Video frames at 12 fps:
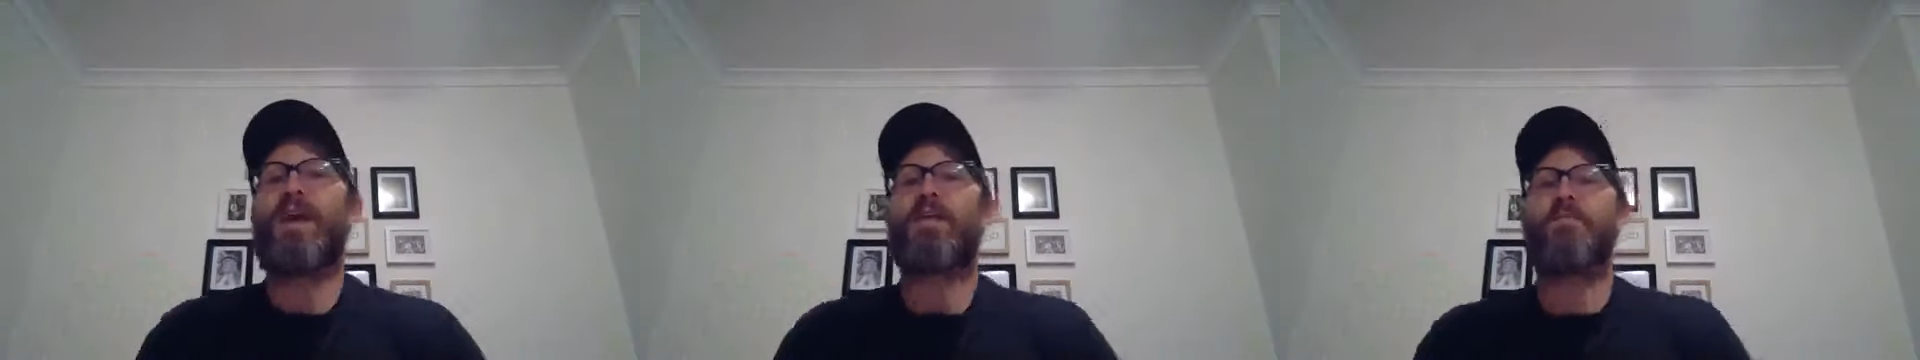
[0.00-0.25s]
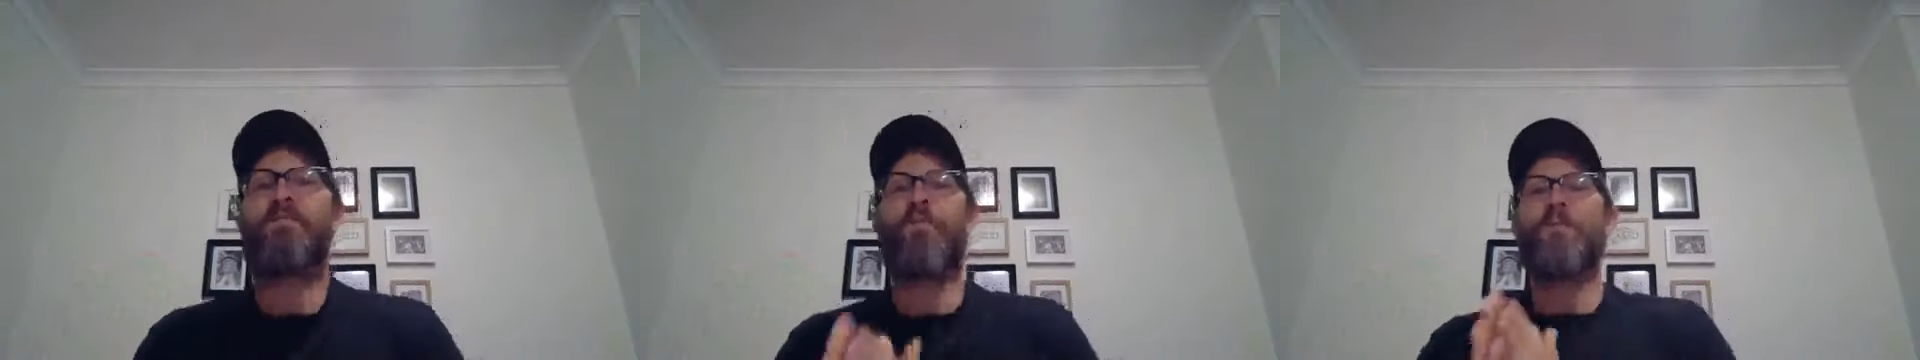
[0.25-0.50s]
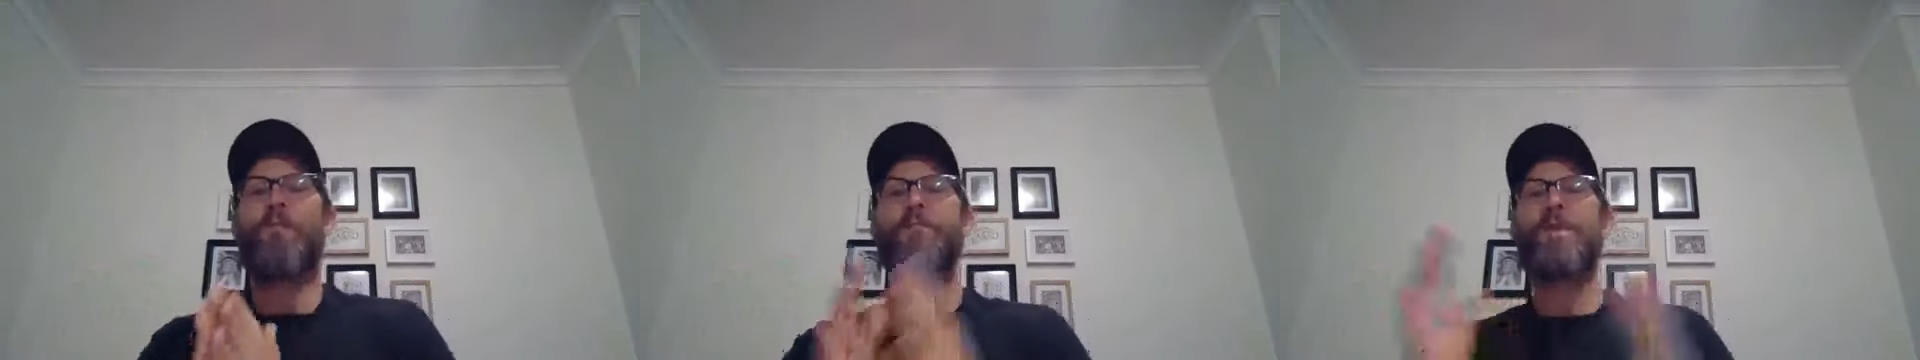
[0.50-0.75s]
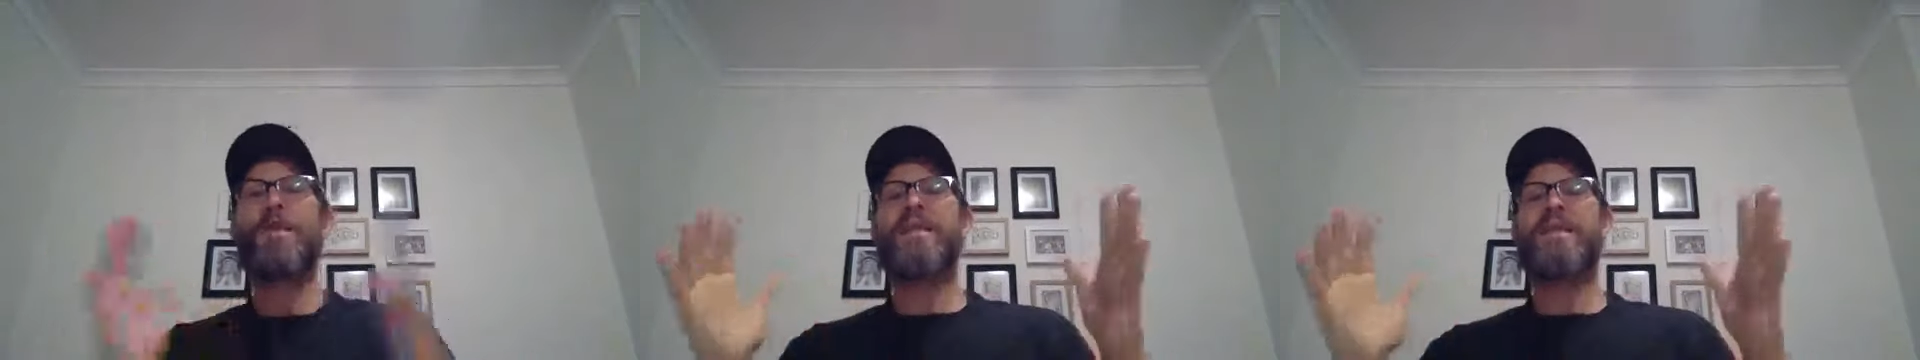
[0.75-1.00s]
that for
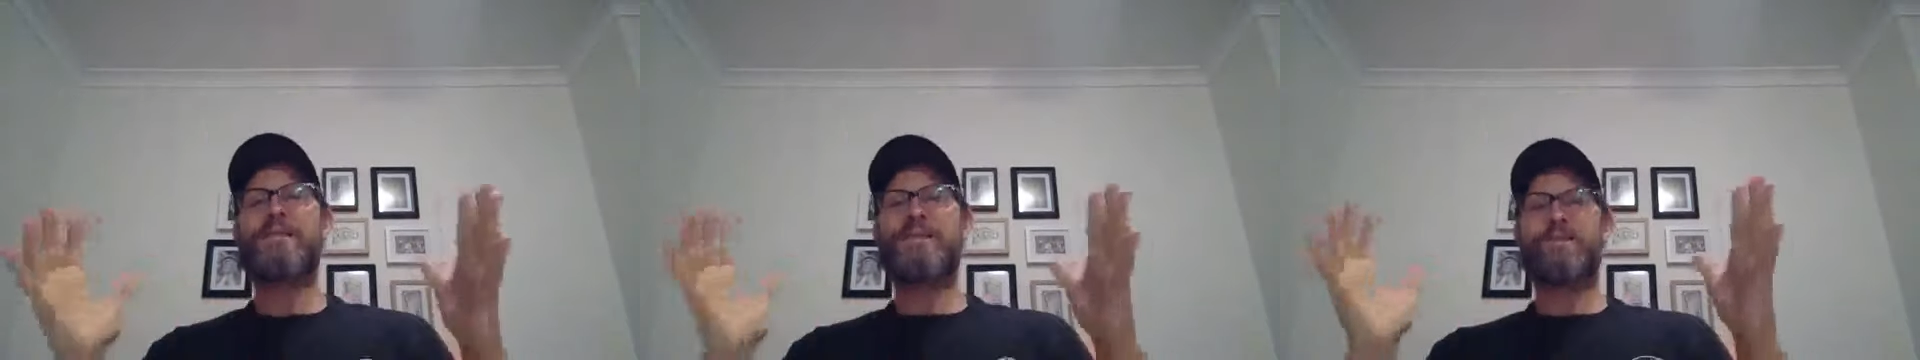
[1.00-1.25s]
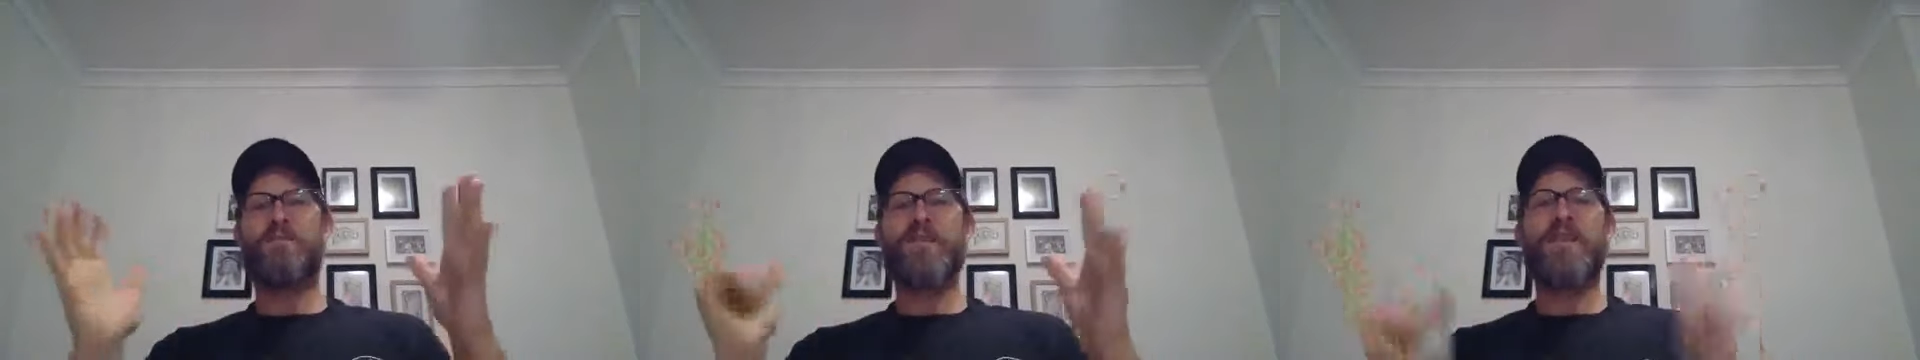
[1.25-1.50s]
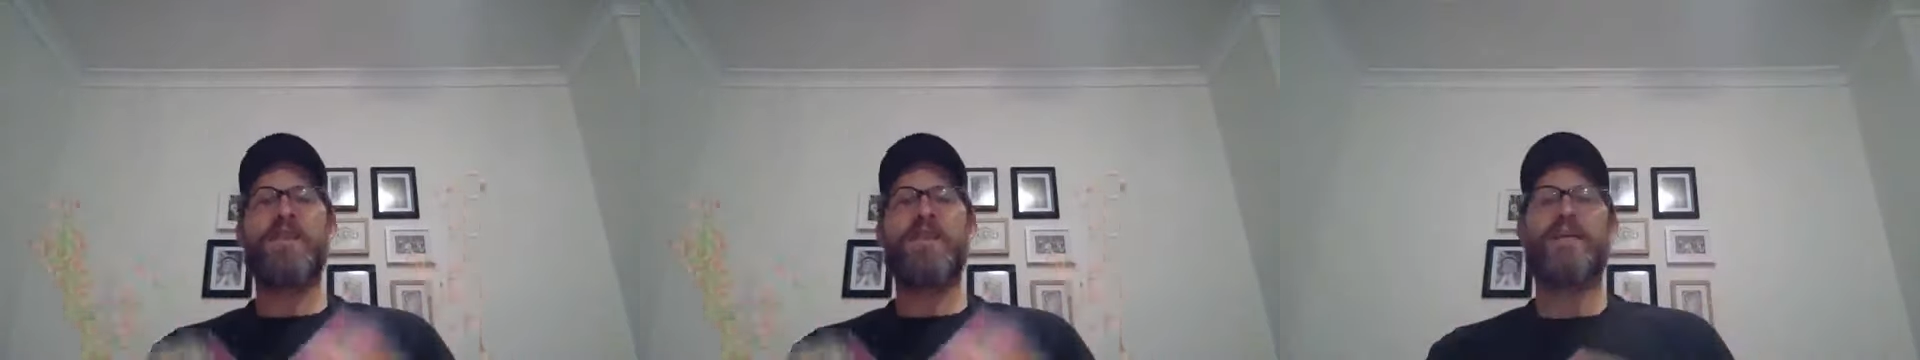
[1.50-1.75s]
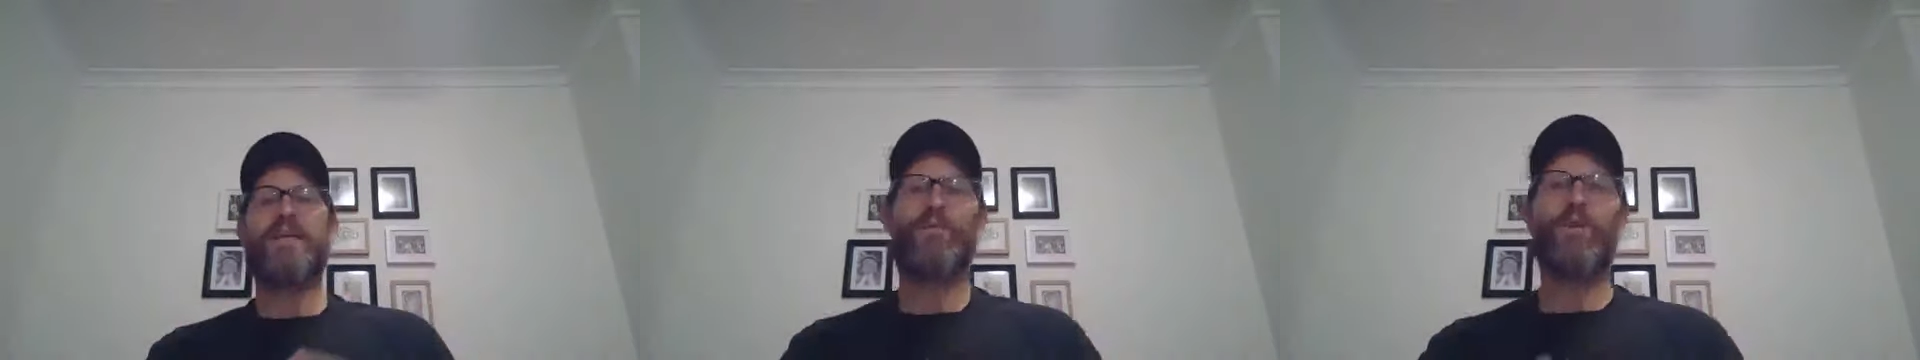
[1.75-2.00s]
millions of
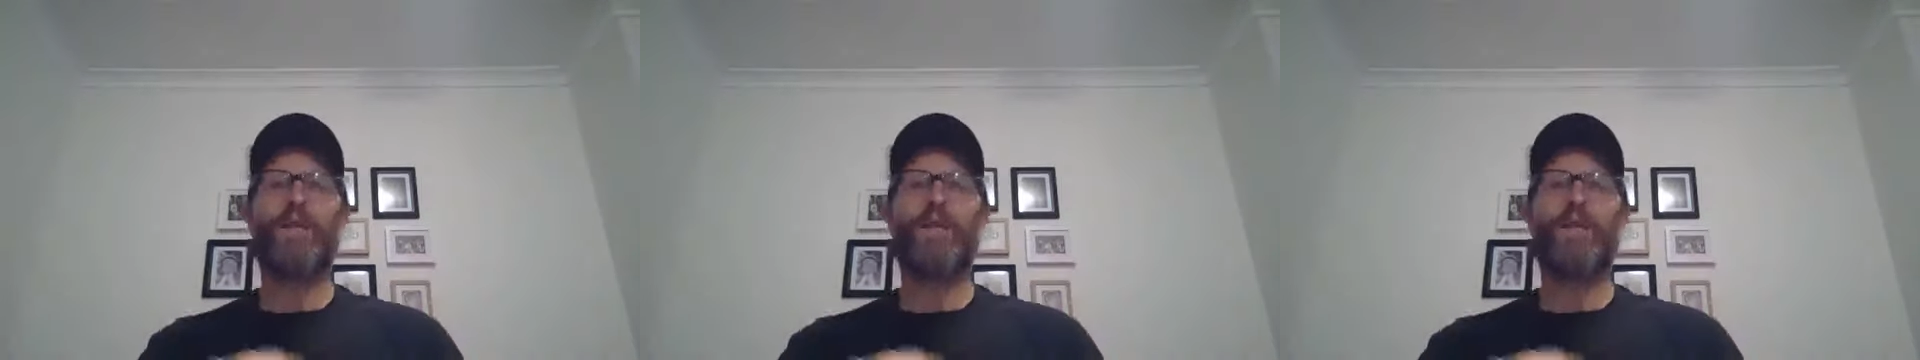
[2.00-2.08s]
years,